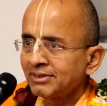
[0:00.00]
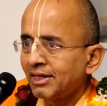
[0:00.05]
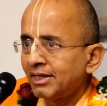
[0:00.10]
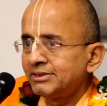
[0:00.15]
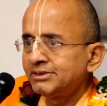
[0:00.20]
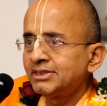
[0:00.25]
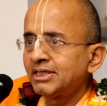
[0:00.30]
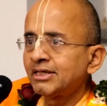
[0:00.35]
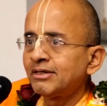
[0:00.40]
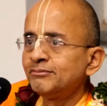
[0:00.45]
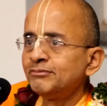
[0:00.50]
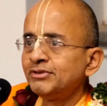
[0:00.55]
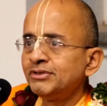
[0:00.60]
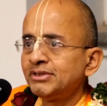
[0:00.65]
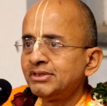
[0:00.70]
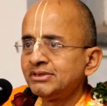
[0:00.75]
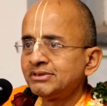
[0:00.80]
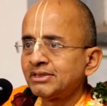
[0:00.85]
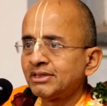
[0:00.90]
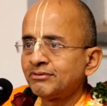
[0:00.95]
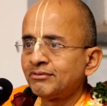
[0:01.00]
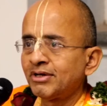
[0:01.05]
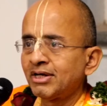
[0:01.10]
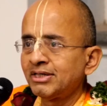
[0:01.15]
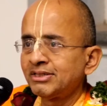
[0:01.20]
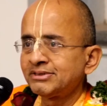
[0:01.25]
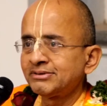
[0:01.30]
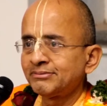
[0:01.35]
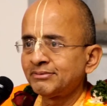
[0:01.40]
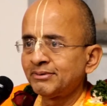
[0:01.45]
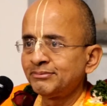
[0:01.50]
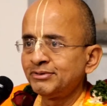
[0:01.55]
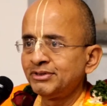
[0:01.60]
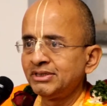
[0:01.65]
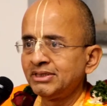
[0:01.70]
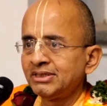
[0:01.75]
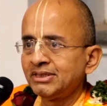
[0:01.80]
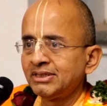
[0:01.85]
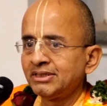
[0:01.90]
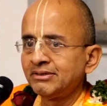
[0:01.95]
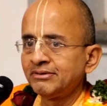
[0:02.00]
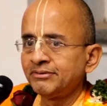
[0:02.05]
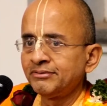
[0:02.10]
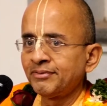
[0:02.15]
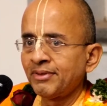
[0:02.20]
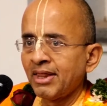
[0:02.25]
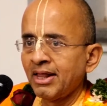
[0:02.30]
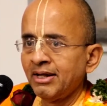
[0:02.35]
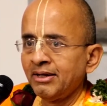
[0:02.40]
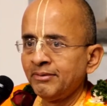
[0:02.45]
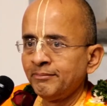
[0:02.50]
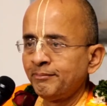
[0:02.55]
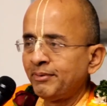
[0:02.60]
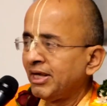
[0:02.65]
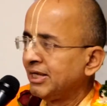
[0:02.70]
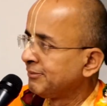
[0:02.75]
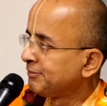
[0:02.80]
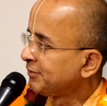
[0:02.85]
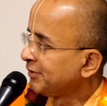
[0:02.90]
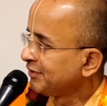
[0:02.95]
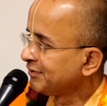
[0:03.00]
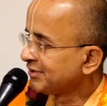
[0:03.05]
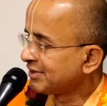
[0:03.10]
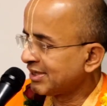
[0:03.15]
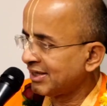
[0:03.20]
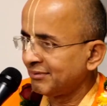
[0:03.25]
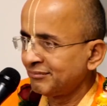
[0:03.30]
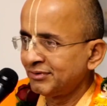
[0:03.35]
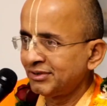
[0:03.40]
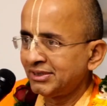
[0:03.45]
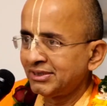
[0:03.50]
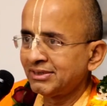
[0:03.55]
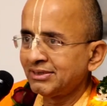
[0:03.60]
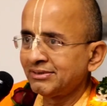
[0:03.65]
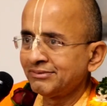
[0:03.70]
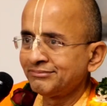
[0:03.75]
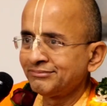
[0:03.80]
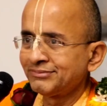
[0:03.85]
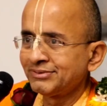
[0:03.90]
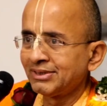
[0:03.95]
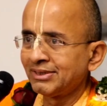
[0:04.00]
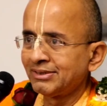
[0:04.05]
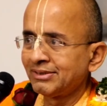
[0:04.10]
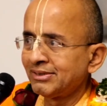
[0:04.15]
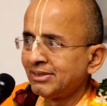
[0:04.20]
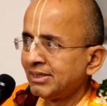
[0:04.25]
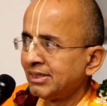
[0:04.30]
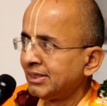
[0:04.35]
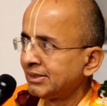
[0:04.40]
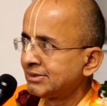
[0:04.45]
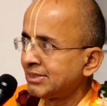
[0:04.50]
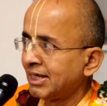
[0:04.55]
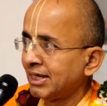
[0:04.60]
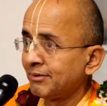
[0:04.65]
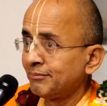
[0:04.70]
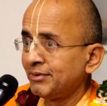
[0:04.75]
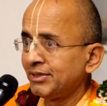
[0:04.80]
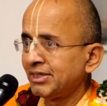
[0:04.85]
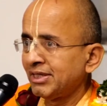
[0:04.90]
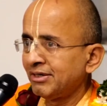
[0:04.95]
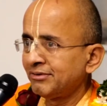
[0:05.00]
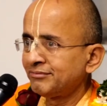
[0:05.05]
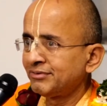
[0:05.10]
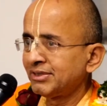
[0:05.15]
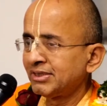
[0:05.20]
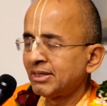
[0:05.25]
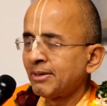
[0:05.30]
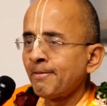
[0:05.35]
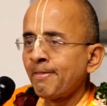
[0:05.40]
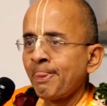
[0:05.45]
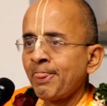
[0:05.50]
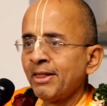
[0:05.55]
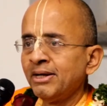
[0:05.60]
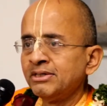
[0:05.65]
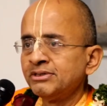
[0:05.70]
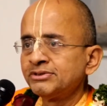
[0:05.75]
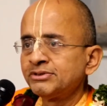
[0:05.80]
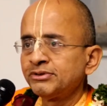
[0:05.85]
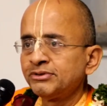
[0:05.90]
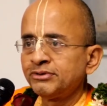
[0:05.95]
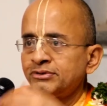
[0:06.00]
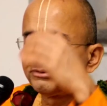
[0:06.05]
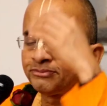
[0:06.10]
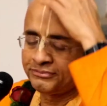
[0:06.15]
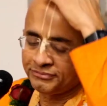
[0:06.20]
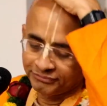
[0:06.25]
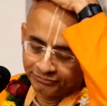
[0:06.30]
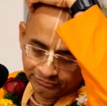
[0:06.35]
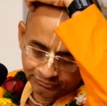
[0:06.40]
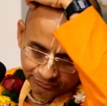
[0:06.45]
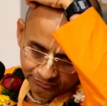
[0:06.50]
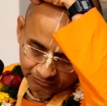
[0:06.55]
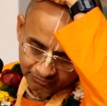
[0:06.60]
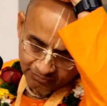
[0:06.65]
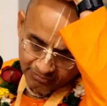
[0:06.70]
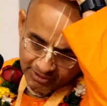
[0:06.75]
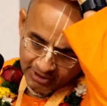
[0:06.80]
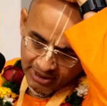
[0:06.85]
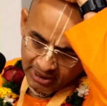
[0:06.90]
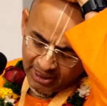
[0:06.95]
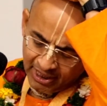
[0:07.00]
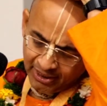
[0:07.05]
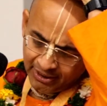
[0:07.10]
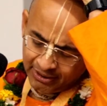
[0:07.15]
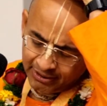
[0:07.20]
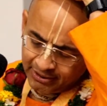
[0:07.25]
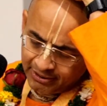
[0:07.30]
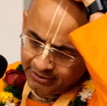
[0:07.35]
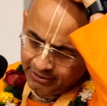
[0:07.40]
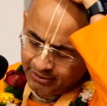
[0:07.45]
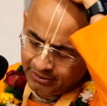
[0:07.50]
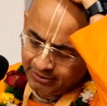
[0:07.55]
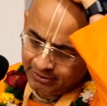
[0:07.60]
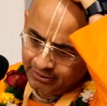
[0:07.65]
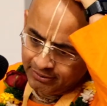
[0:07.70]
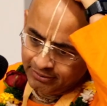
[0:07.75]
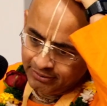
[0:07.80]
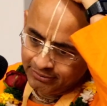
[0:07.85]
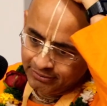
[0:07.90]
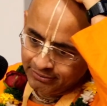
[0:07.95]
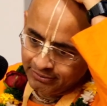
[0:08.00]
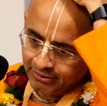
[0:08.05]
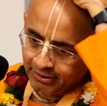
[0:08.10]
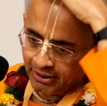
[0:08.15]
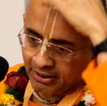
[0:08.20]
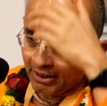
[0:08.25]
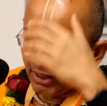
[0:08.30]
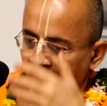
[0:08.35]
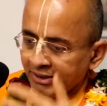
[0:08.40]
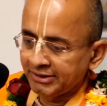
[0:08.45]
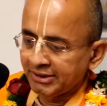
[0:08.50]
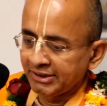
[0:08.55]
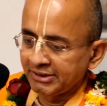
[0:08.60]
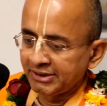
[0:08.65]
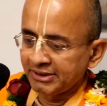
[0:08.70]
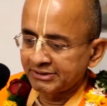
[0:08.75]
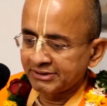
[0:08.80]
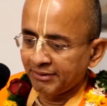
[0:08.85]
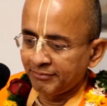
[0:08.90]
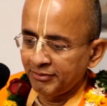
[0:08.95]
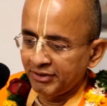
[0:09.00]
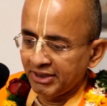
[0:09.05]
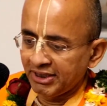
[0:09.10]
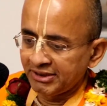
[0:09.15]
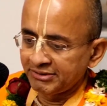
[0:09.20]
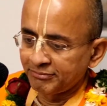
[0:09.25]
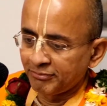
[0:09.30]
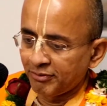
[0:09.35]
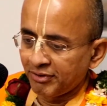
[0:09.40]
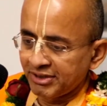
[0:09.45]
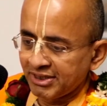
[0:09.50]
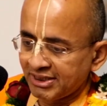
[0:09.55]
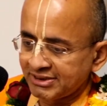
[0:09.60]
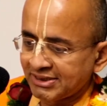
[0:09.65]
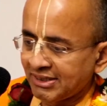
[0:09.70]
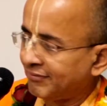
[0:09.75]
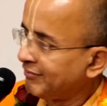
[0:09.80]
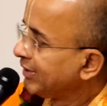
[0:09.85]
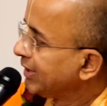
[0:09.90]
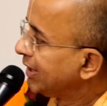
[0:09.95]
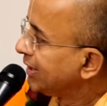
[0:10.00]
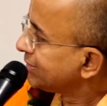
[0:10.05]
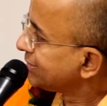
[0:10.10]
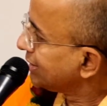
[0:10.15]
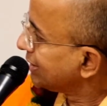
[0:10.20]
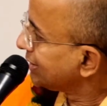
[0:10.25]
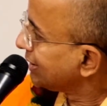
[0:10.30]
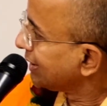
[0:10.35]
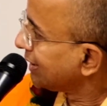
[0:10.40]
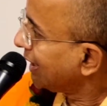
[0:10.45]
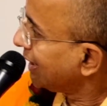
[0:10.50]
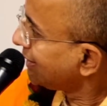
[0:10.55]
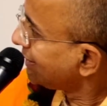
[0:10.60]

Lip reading: Kanishta community is a quarrelsome community and a pain-producing community. It's like a material ball. So, and I think this community is more than 7 years, I think,